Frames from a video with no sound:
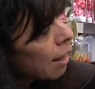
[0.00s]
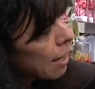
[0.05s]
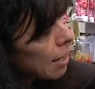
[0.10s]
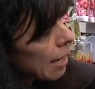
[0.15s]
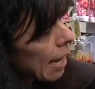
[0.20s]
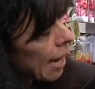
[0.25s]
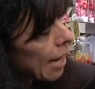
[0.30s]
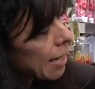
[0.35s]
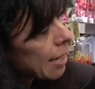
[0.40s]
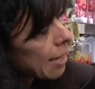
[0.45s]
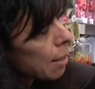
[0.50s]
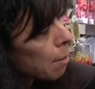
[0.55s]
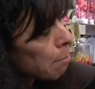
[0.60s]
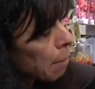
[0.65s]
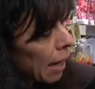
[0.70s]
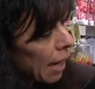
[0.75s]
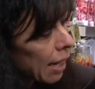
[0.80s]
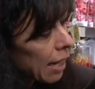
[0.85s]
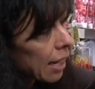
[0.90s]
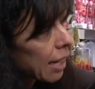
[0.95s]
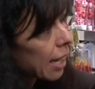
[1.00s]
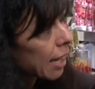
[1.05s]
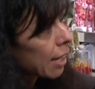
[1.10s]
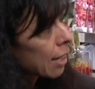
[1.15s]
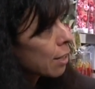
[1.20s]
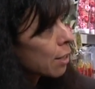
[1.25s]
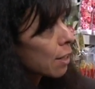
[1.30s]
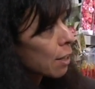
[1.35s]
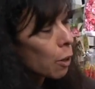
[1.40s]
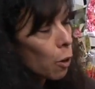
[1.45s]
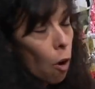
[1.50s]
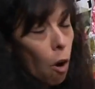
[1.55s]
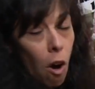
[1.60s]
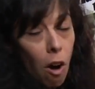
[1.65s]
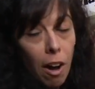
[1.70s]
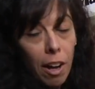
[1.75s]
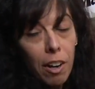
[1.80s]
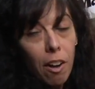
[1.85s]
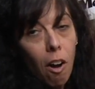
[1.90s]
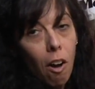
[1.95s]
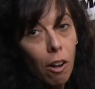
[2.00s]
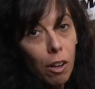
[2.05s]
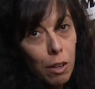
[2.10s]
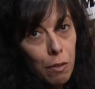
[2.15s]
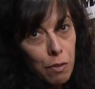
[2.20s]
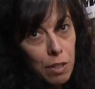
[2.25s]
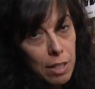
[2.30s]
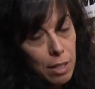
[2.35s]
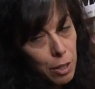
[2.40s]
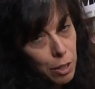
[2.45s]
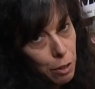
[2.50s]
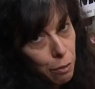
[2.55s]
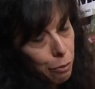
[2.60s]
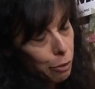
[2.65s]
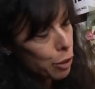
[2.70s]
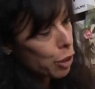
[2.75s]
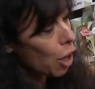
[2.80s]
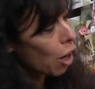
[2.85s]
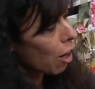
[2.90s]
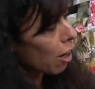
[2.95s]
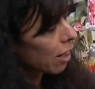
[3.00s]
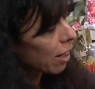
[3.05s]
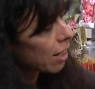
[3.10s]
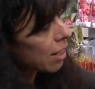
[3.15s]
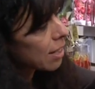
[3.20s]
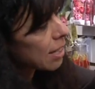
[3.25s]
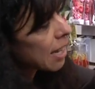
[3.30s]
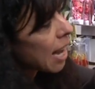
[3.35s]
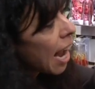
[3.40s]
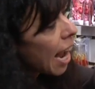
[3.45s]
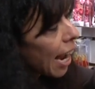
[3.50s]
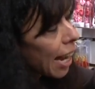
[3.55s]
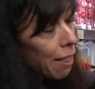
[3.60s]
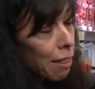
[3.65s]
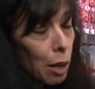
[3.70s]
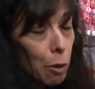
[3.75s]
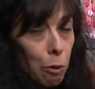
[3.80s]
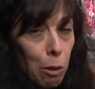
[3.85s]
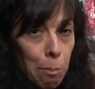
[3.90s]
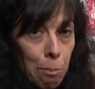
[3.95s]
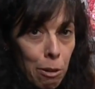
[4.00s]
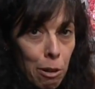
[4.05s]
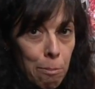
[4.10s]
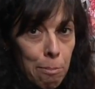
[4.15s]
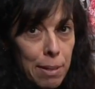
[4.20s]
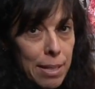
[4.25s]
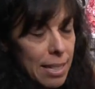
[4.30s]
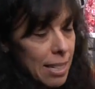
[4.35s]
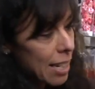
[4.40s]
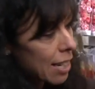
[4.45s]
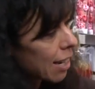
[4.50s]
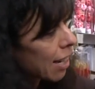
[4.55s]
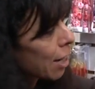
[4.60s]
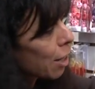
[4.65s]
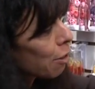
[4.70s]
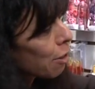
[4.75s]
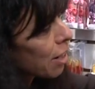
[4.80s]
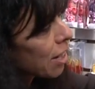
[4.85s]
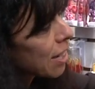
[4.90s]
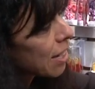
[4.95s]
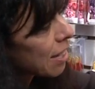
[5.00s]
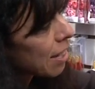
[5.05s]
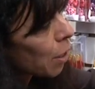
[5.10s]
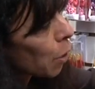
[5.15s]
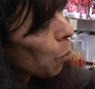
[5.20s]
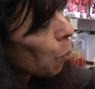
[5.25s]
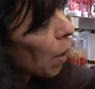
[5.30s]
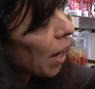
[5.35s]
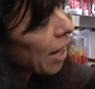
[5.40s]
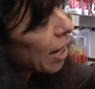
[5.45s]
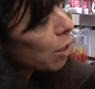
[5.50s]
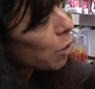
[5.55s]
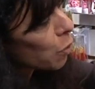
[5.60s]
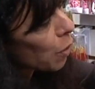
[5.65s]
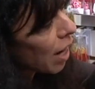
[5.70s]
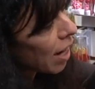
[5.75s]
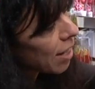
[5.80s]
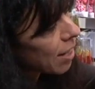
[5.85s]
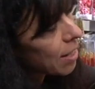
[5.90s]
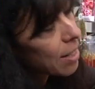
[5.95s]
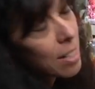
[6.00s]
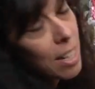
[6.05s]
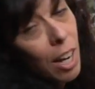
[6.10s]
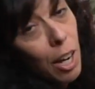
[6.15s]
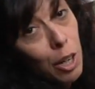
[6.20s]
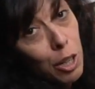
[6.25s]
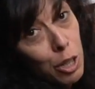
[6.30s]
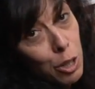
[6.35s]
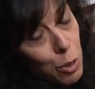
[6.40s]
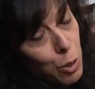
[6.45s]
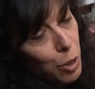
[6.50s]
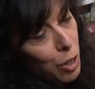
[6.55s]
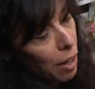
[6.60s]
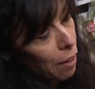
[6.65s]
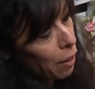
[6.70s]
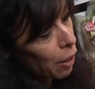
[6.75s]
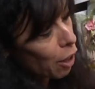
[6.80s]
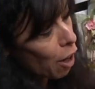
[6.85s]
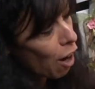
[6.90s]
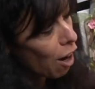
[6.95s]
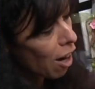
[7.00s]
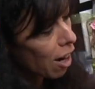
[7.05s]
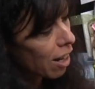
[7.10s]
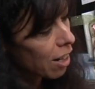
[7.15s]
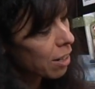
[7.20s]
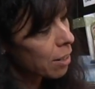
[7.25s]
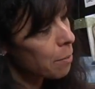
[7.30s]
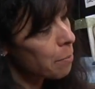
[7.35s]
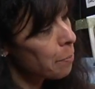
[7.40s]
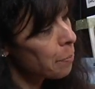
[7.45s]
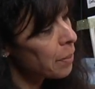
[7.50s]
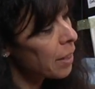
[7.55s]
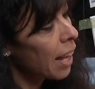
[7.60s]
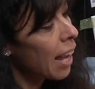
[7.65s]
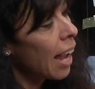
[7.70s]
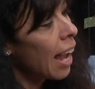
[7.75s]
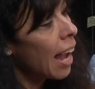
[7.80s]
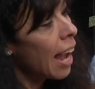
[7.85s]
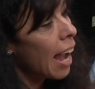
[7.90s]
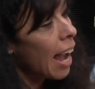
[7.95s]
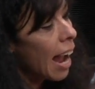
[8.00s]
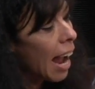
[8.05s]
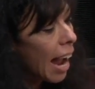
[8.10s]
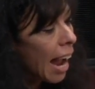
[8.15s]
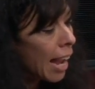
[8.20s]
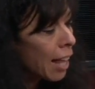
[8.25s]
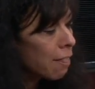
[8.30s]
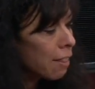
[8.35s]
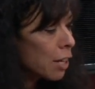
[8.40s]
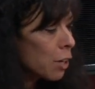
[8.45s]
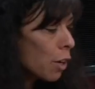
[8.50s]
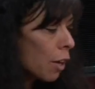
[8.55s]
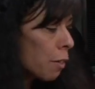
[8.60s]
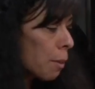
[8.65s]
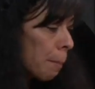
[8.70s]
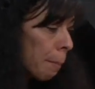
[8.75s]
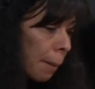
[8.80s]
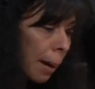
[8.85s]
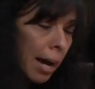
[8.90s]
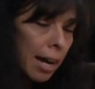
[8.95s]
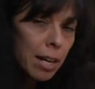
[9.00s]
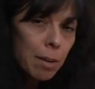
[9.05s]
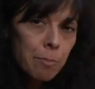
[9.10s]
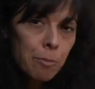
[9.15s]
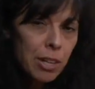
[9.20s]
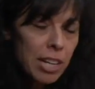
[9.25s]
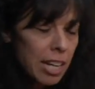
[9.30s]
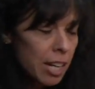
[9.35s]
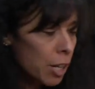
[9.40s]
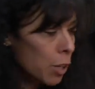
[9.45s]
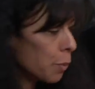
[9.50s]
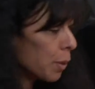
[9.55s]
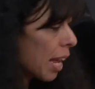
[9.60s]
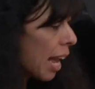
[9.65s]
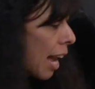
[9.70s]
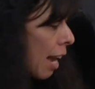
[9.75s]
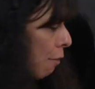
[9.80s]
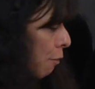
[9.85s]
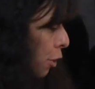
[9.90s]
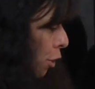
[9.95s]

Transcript: that takes the mannequins that are on all of these different garlands and they repurpose it. Here it is in a wedding dress used on the card. And then on the bottom here, we have